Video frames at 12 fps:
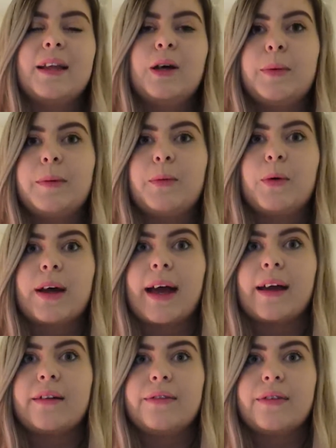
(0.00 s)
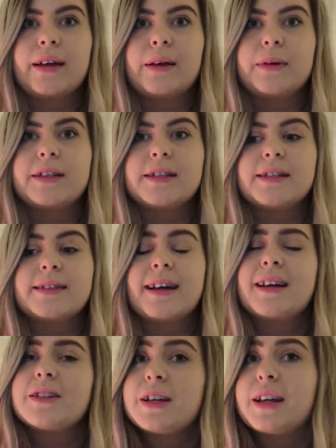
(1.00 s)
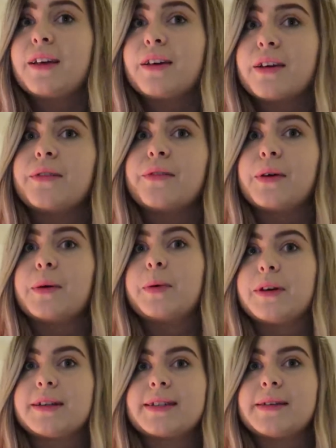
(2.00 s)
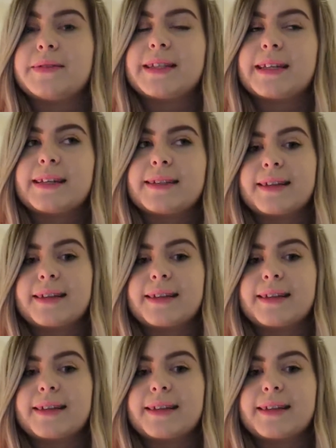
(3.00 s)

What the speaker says: a little bit more carefree, which is actually good for productivity,